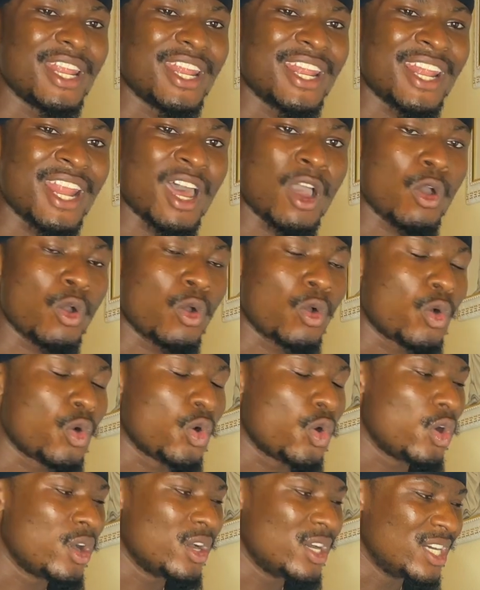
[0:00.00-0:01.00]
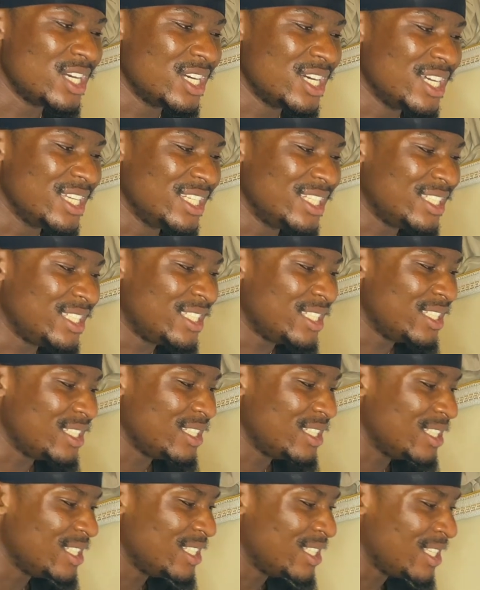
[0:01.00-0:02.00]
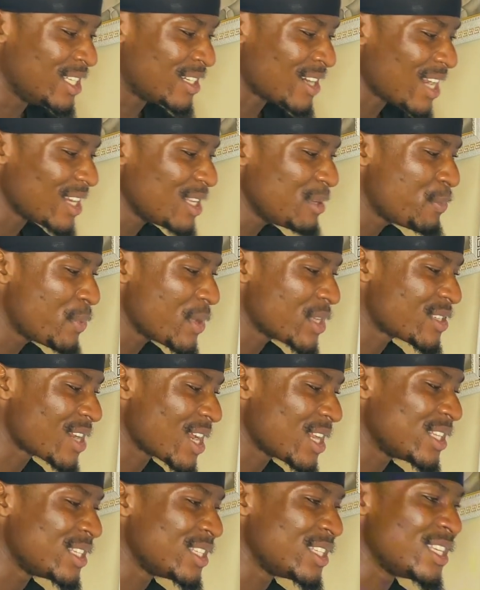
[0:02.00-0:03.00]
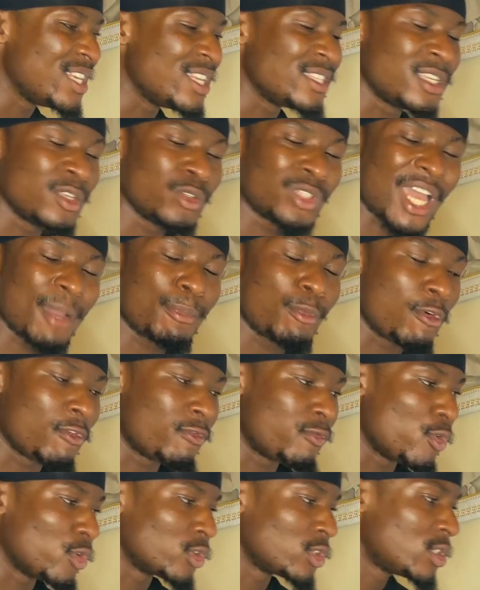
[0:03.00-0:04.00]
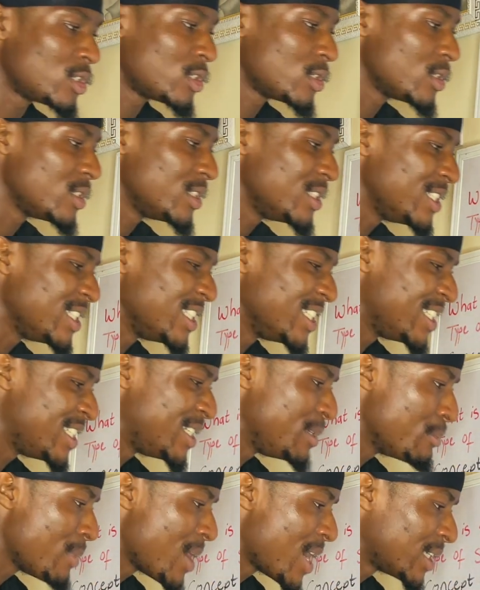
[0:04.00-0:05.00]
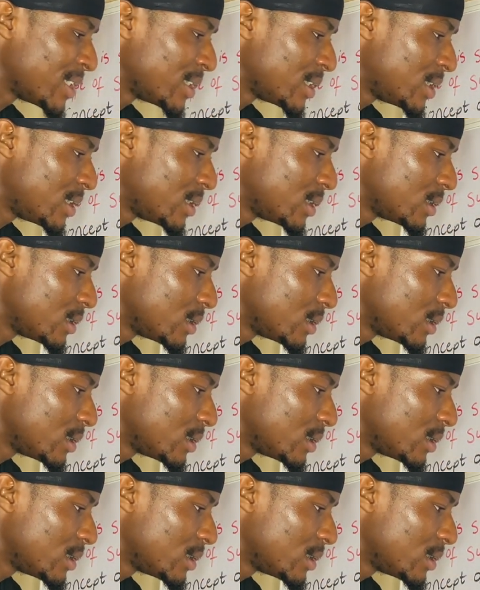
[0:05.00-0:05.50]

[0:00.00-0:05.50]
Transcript: Now, the rally based rally is a type of what? Demand.